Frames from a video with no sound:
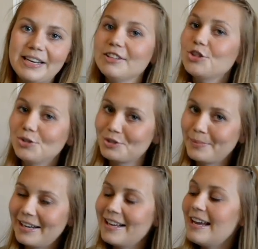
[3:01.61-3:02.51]
Neal
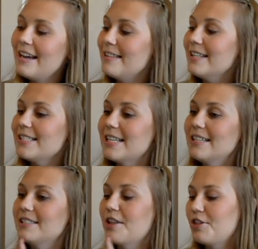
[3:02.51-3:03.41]
Shusterman. This
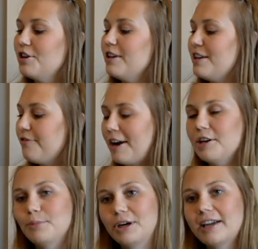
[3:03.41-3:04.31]
is the third and
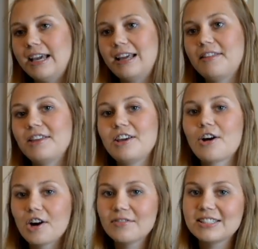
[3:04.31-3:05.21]
final book in the
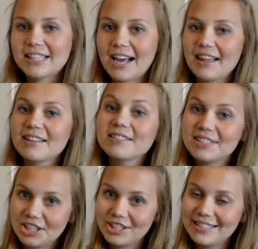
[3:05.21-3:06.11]
Arc of a Scythe
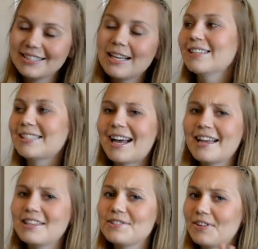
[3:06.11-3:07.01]
series.
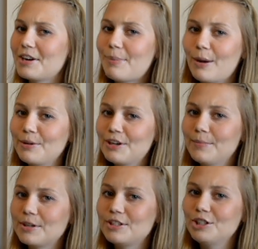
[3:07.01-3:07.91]
Scythe is very popular
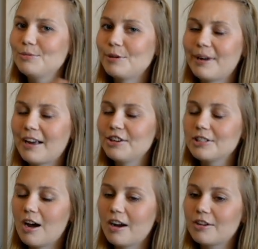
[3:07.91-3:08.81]
on BookTube, so I'm not gonna
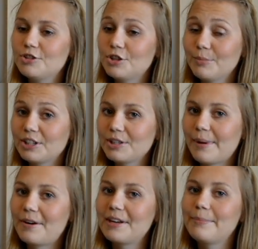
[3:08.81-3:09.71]
talk too much
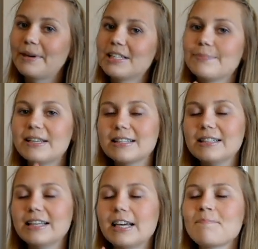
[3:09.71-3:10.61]
about it, but it's
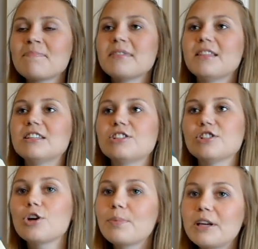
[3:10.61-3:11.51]
basically this
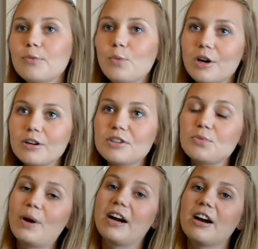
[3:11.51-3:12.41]
dystopian
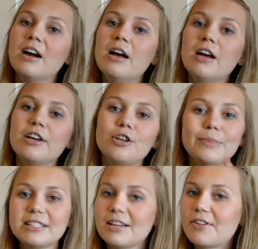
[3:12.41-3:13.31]
world where
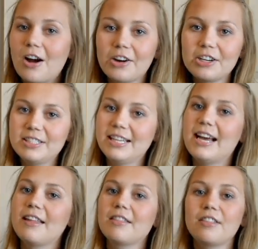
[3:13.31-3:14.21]
humans have conquered
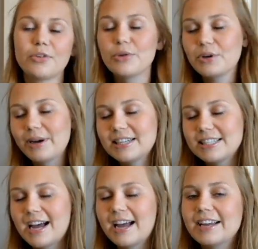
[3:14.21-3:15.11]
death. The only way to
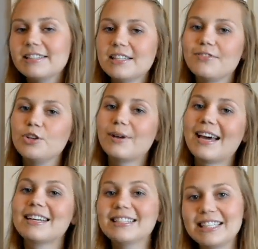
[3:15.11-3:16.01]
die is if you
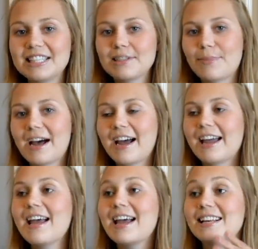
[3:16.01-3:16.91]
get gleaned
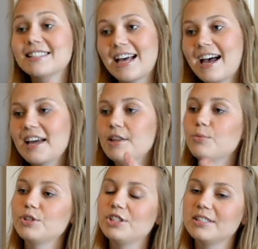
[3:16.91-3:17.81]
by a scythe,
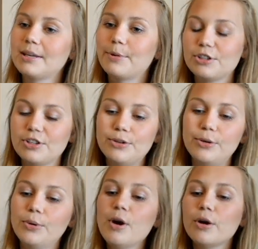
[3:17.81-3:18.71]
which is a person
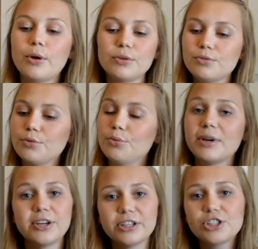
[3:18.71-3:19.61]
who goes through
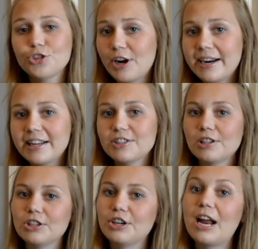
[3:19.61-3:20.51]
rigorous training
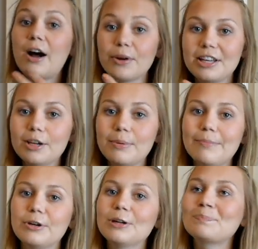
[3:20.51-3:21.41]
to learn how to kill
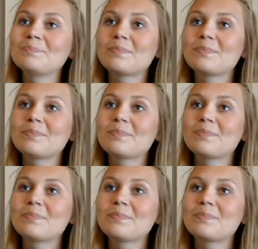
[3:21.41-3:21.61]
people,